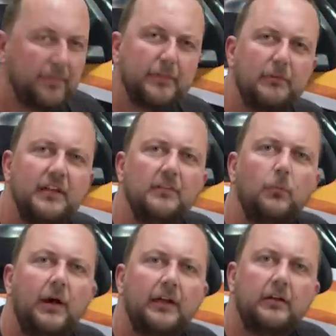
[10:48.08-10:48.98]
The
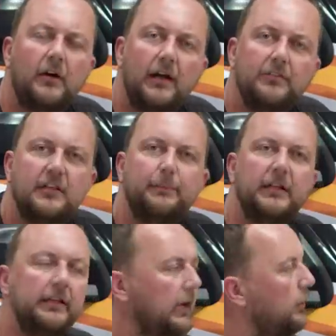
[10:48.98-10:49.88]
reason why guys
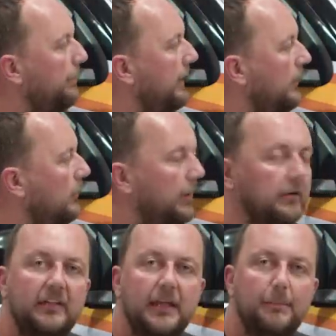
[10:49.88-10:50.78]
typically go to a pedal
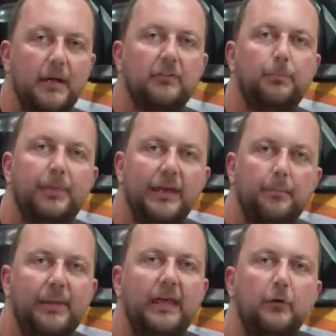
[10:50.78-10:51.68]
box, you get much
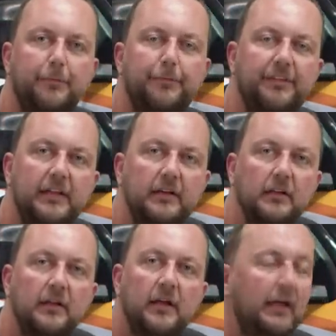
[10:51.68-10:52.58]
better pedal
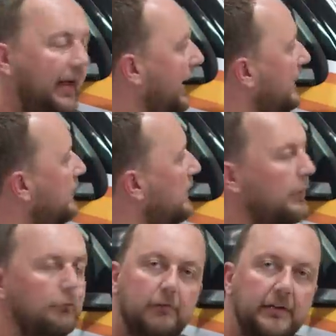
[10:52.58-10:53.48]
feel, and
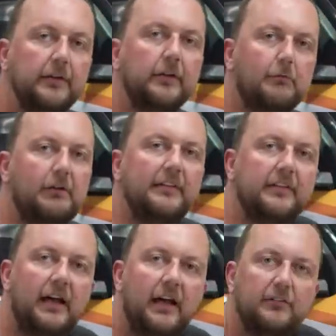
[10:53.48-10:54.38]
real
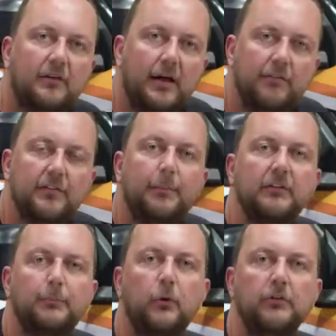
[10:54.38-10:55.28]
race car drivers are
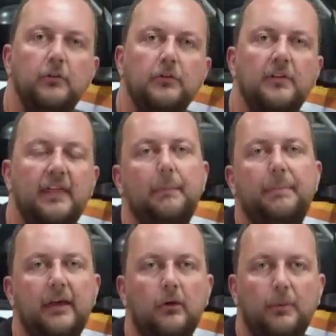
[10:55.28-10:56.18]
much more used to that
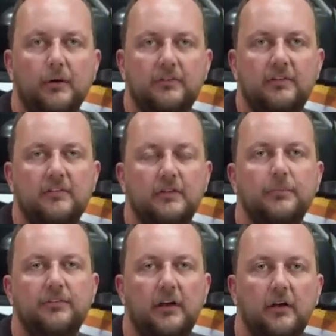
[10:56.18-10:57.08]
pedal box
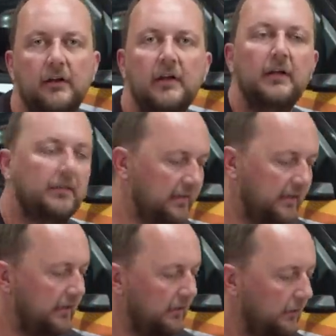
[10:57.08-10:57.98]
system, so they
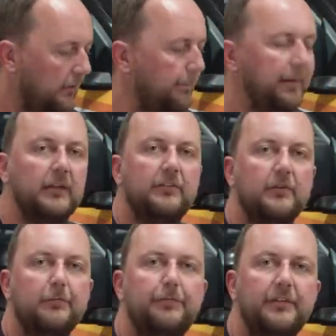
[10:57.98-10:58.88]
get a lot better
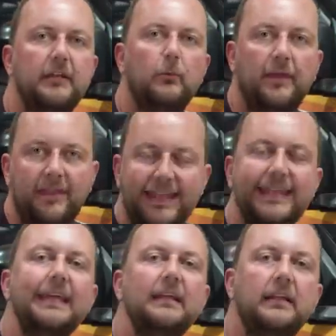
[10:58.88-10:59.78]
sort of feel when they're
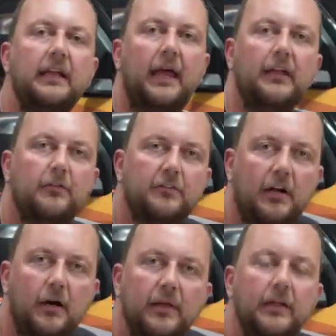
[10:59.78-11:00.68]
heeling and
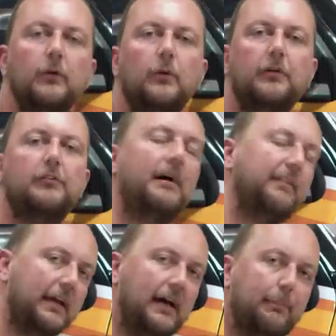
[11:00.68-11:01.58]
towing in order to
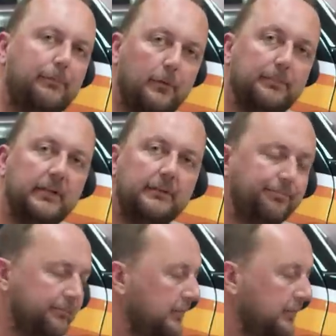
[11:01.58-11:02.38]
drive the car properly.